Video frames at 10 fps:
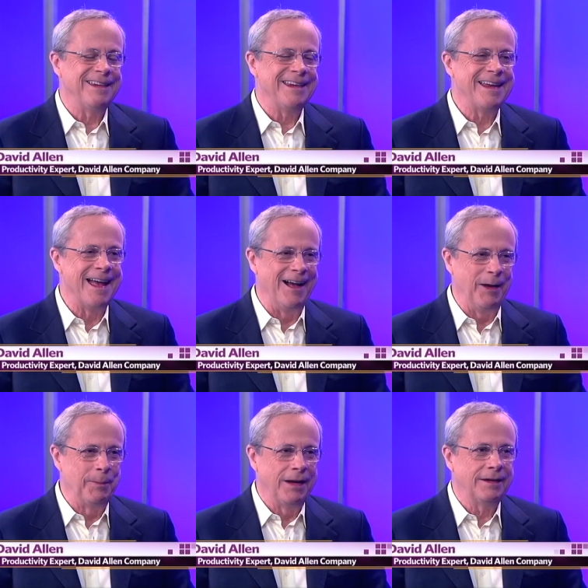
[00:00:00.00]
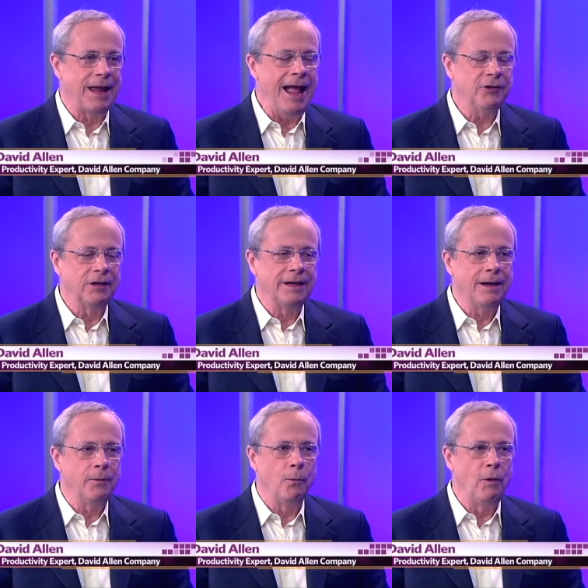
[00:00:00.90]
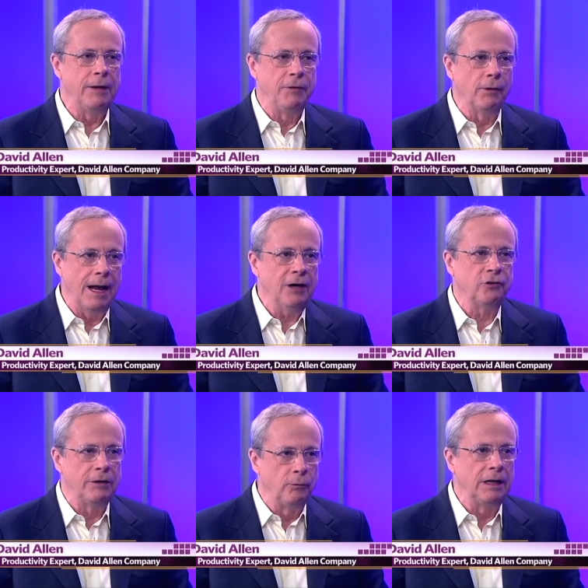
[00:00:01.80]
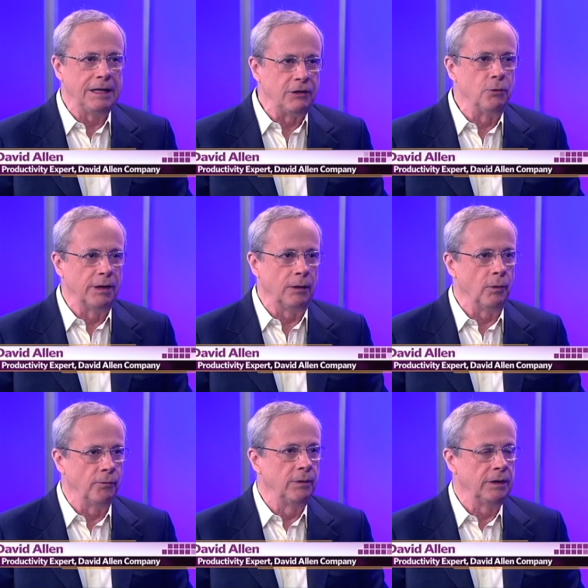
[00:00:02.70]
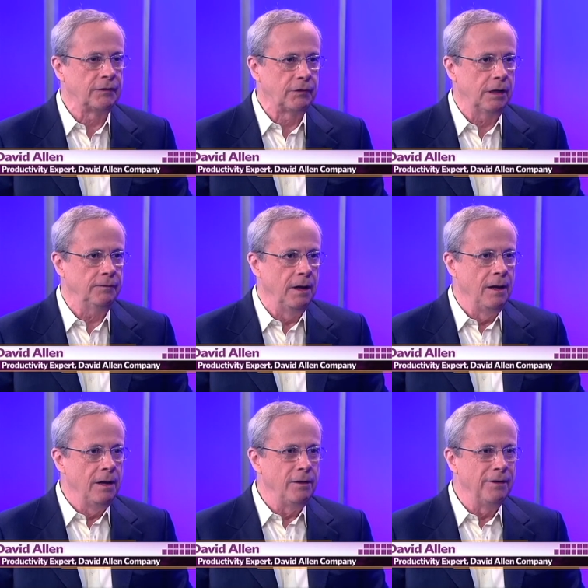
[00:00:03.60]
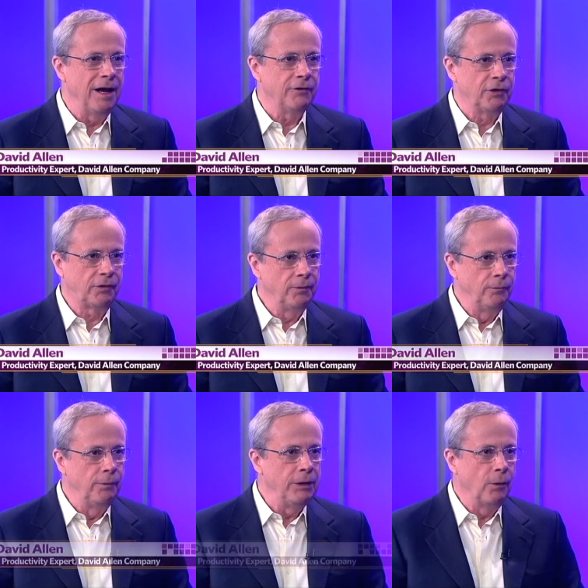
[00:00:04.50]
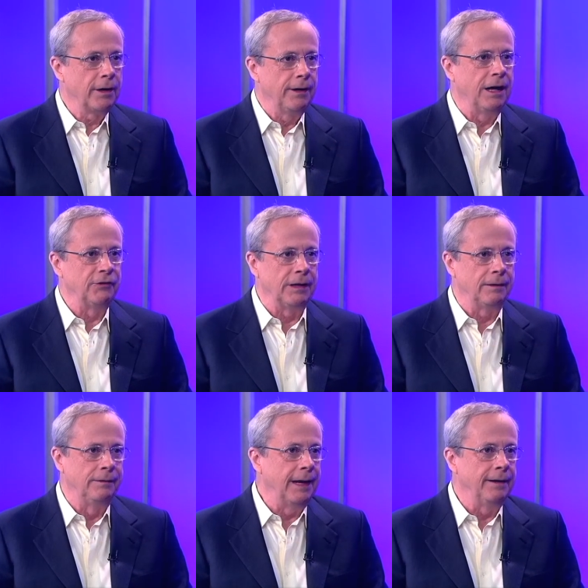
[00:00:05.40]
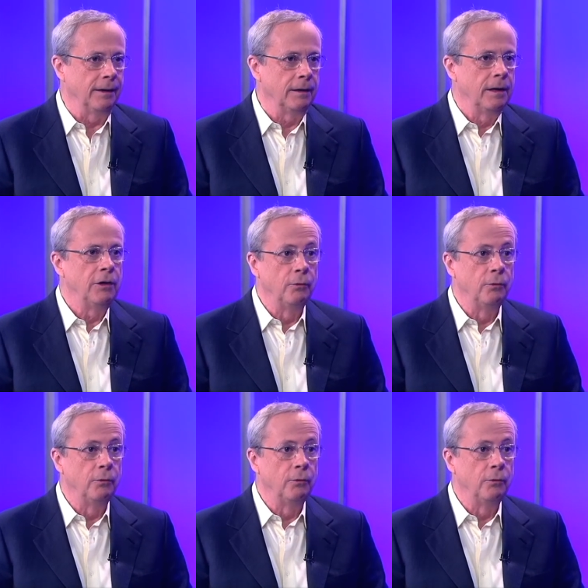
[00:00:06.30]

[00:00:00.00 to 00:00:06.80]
yeah, but actually, if you're actually really doing it with real stuff, you're not just reorganizing data.